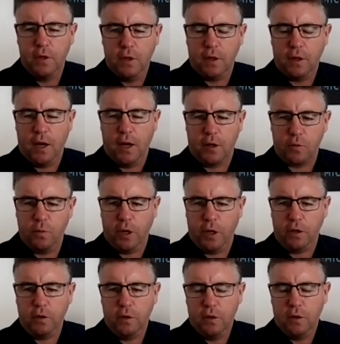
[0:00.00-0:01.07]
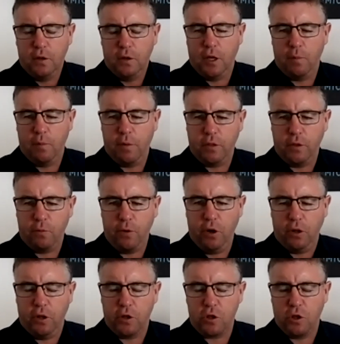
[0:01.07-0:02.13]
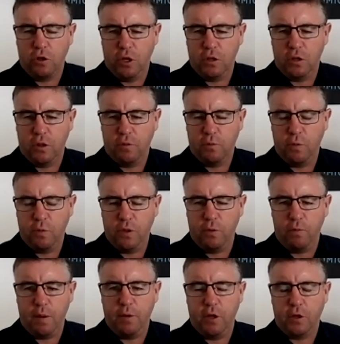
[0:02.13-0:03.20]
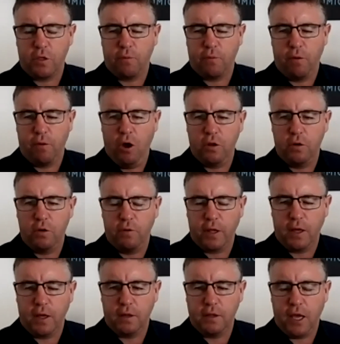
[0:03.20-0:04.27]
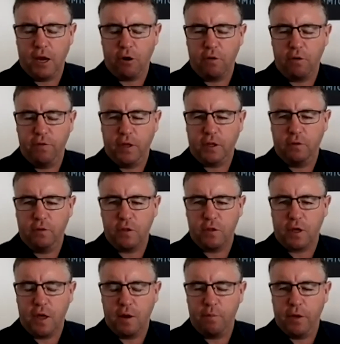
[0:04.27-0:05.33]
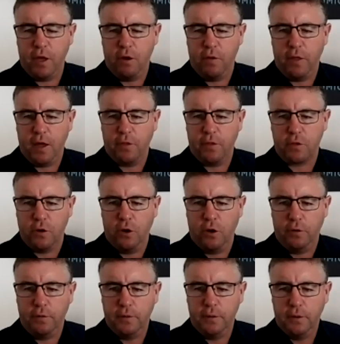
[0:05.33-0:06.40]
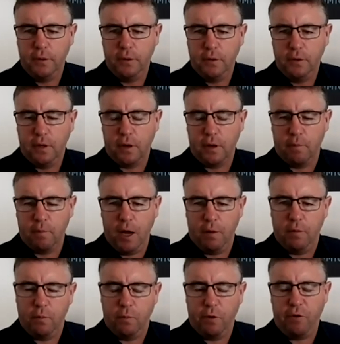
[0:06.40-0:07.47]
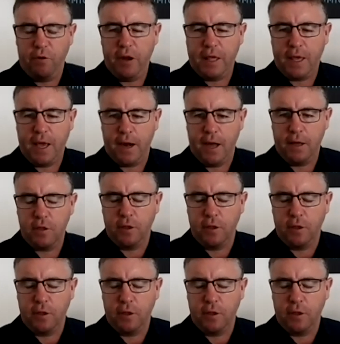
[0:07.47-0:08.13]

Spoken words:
last week. But the real issue, when the rubber hits the road in regard to how effective is it going to be on the other side? And at the moment, we really can't answer